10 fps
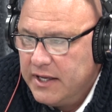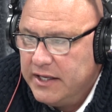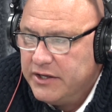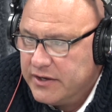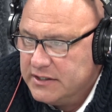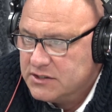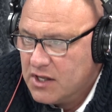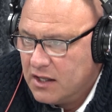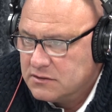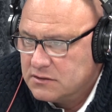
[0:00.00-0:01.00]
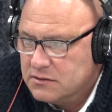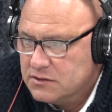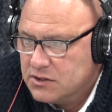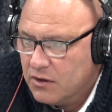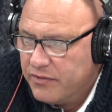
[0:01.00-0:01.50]
in your installs.
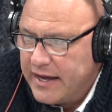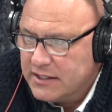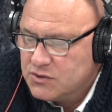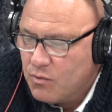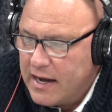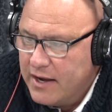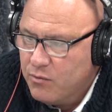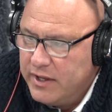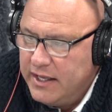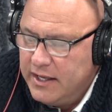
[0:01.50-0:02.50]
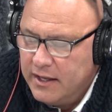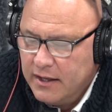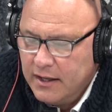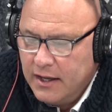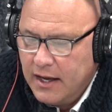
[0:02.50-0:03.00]
So that's why we
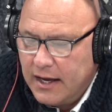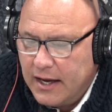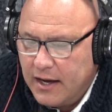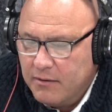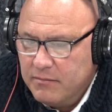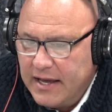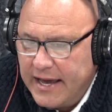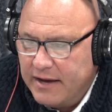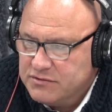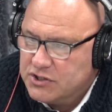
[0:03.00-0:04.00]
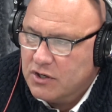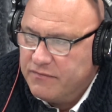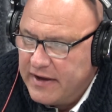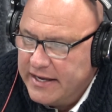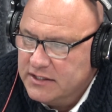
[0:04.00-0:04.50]
have
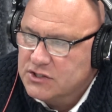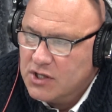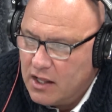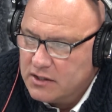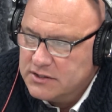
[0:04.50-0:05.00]
certified installers.